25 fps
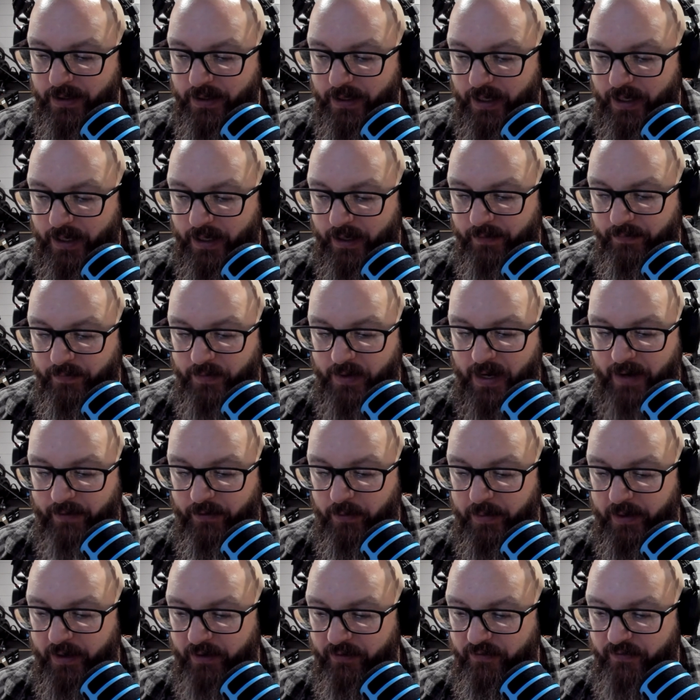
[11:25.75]
I've never
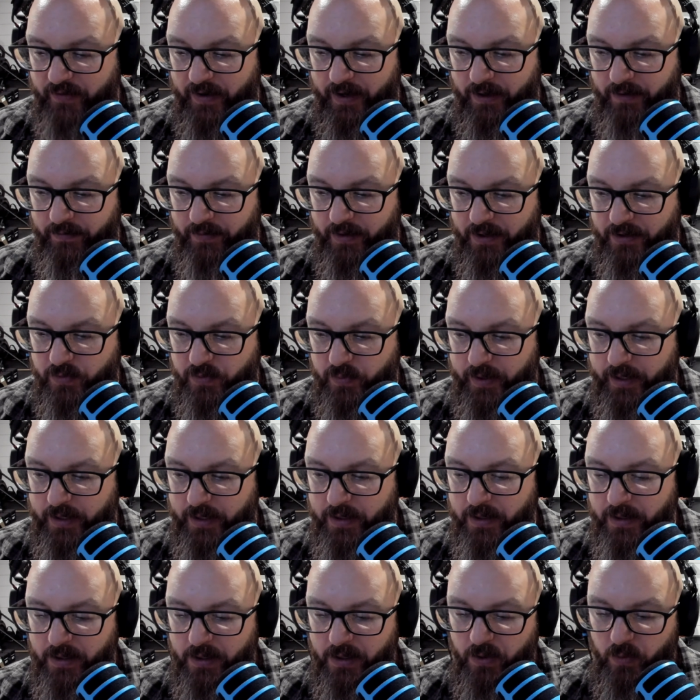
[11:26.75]
been a fan of this.
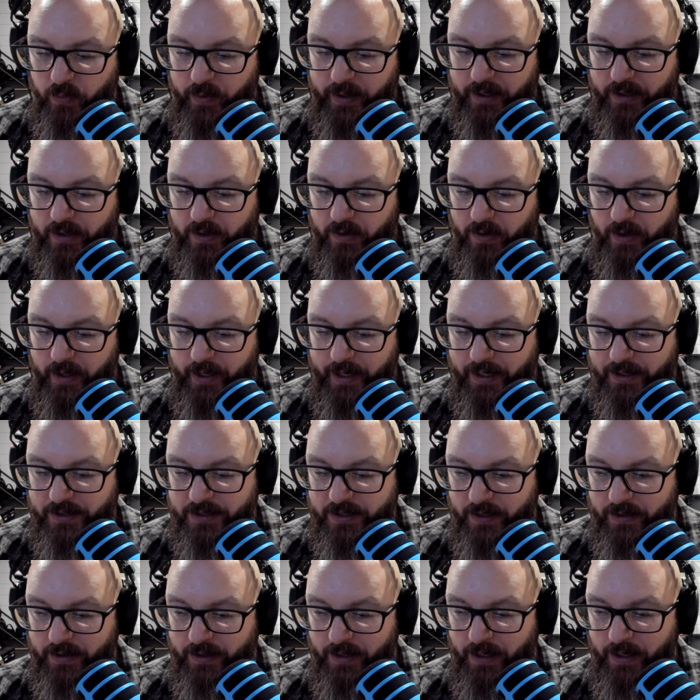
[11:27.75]
We had clients
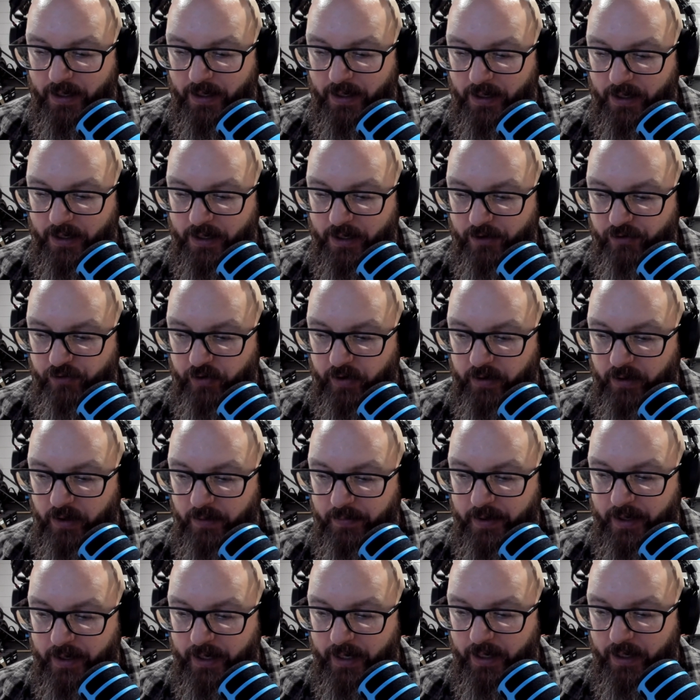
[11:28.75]
at the country
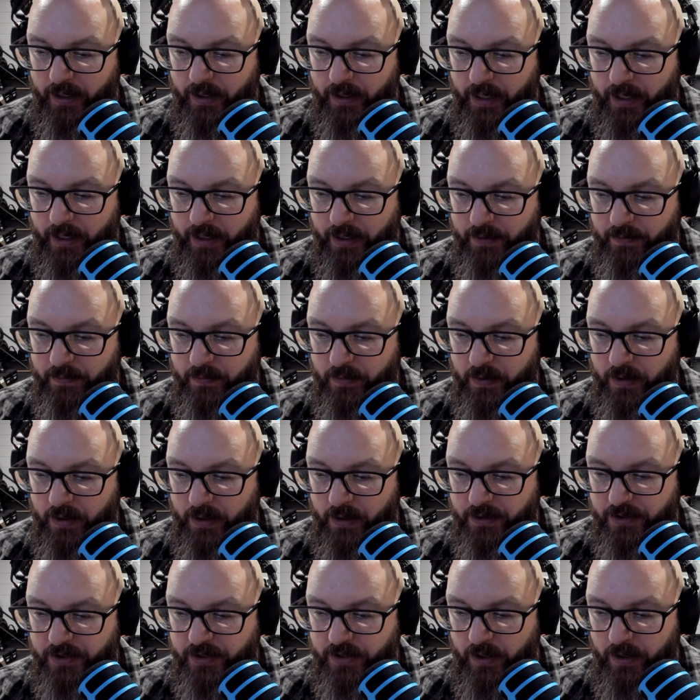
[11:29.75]
club that
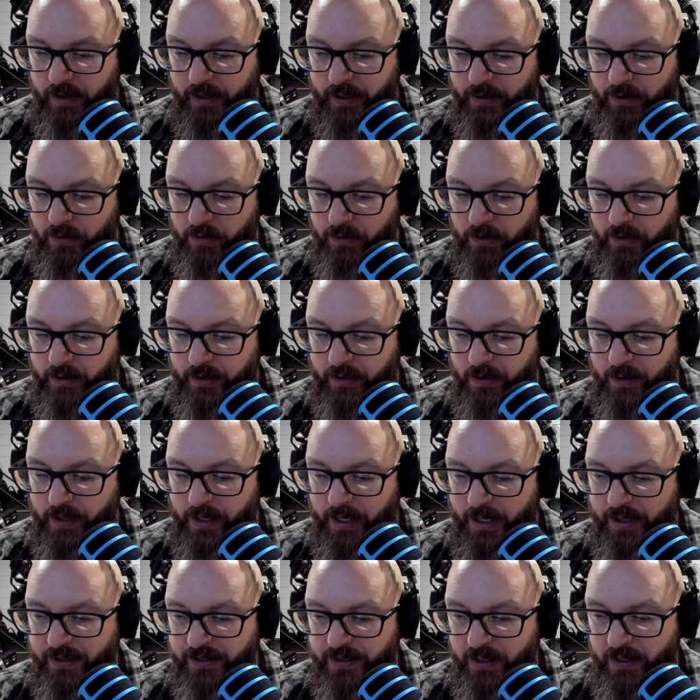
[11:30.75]
I started. Oh, look at her
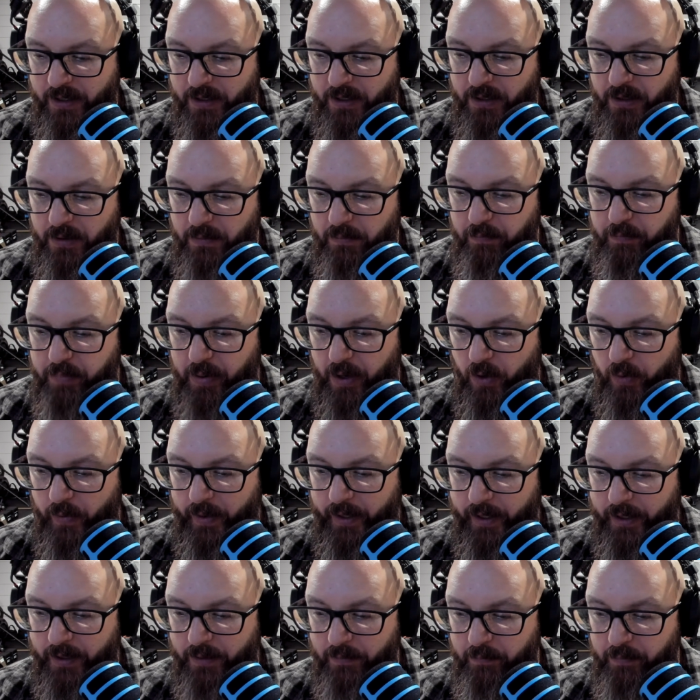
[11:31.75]
knees,
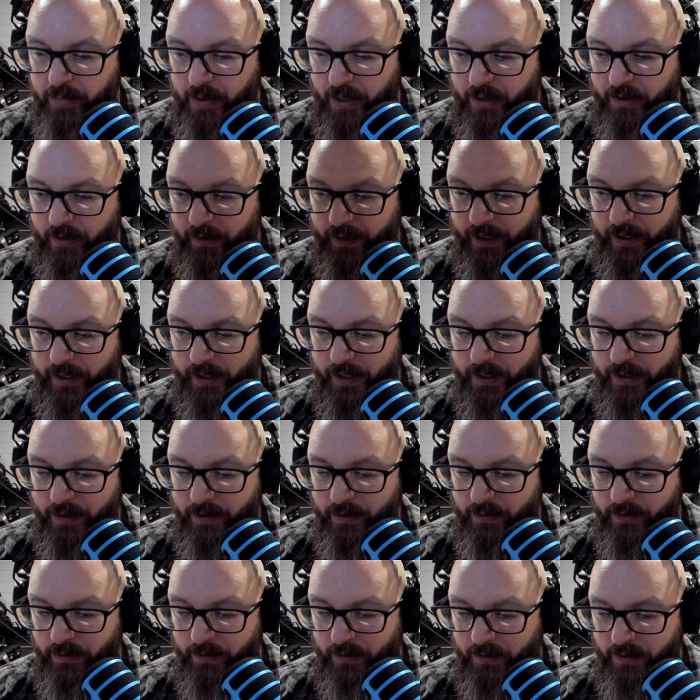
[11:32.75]
bowing and buckling in.
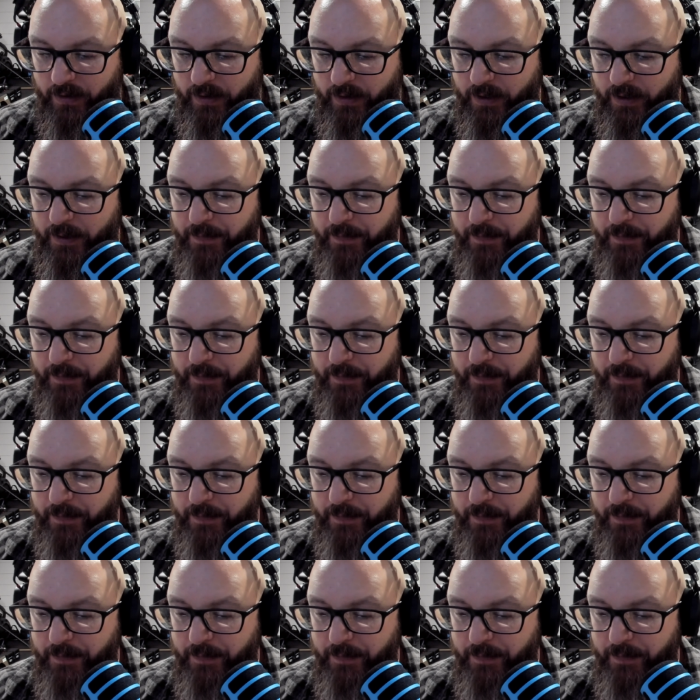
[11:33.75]
Ugh,